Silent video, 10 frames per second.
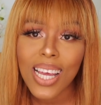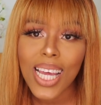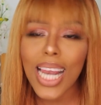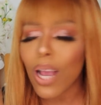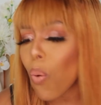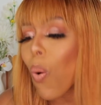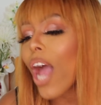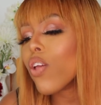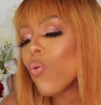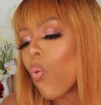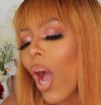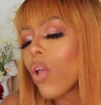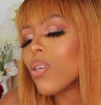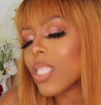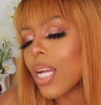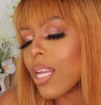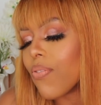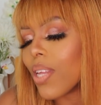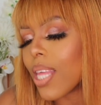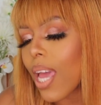Like, why are you still
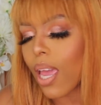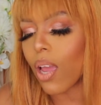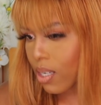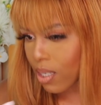even there?